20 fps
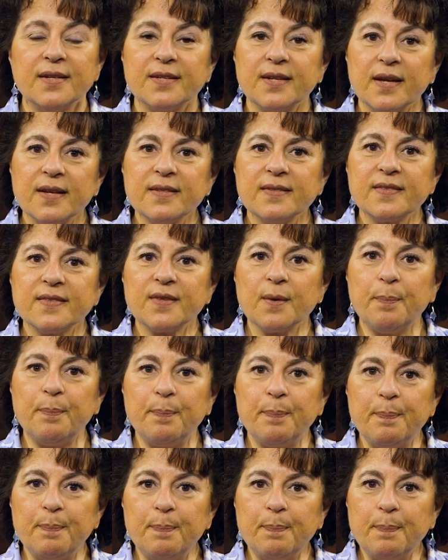Does the
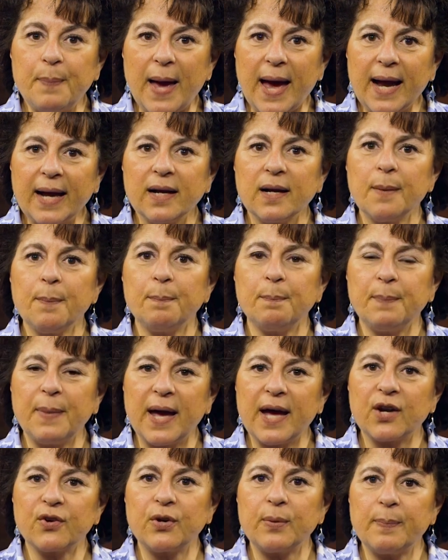backup
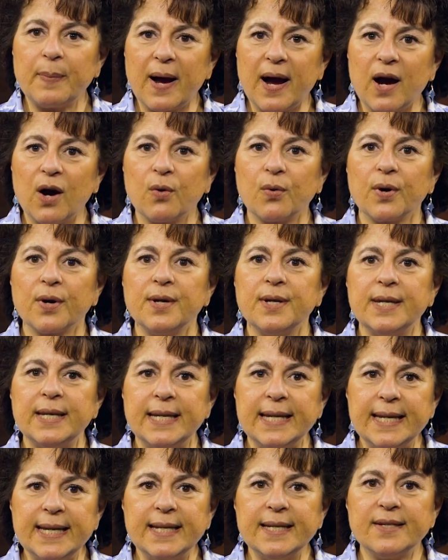battery power
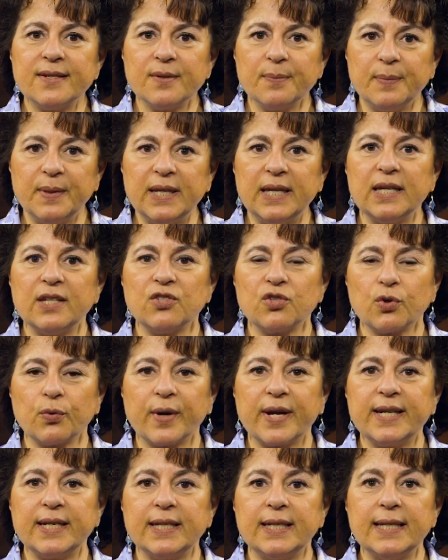need to be
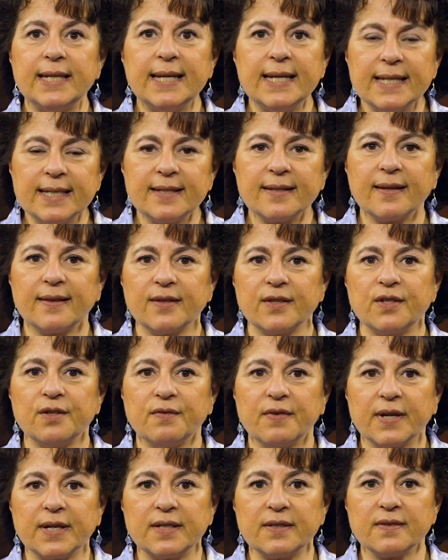integrated into the
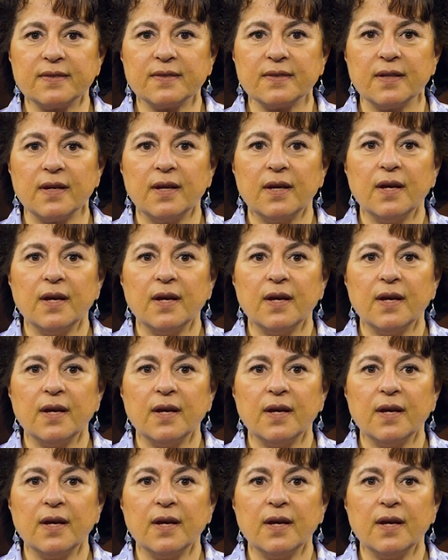device?